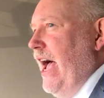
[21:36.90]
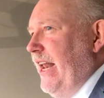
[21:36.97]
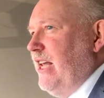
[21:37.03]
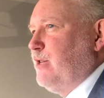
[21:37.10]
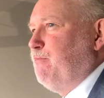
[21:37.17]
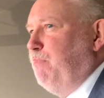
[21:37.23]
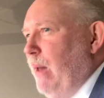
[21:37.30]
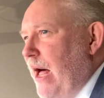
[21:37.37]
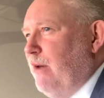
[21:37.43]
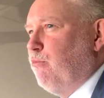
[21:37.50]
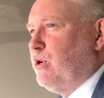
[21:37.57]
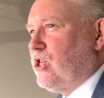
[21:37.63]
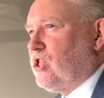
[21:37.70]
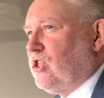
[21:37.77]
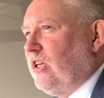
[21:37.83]
and his blood
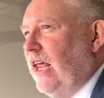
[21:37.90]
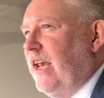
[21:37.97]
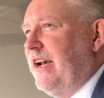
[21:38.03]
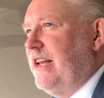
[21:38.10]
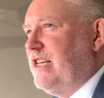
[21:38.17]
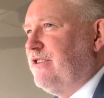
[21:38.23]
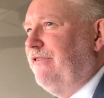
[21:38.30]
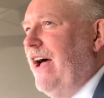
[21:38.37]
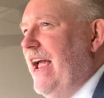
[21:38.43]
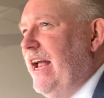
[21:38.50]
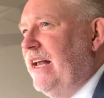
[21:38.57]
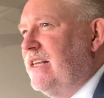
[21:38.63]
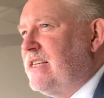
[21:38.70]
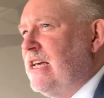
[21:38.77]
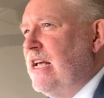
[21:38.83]
was still in his
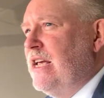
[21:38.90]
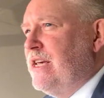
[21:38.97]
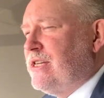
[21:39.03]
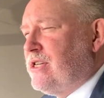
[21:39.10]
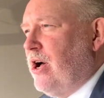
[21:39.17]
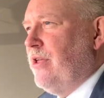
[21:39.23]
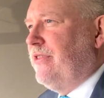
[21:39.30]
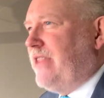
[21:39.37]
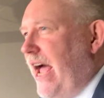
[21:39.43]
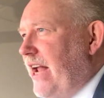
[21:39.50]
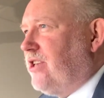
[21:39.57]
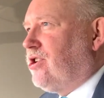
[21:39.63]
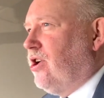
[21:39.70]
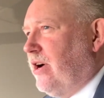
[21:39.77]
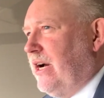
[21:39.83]
veins. So
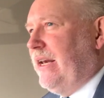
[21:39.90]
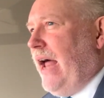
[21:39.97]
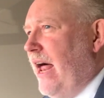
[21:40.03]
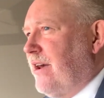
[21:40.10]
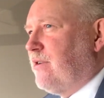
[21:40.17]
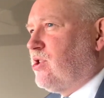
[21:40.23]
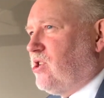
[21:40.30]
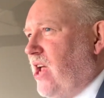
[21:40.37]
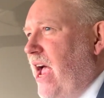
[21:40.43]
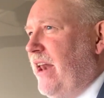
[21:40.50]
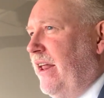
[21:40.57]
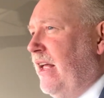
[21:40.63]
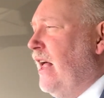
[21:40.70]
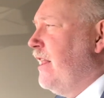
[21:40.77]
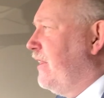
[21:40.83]
they took an
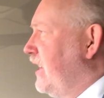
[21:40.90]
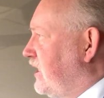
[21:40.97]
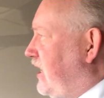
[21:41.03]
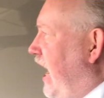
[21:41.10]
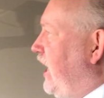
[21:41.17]
understanding. This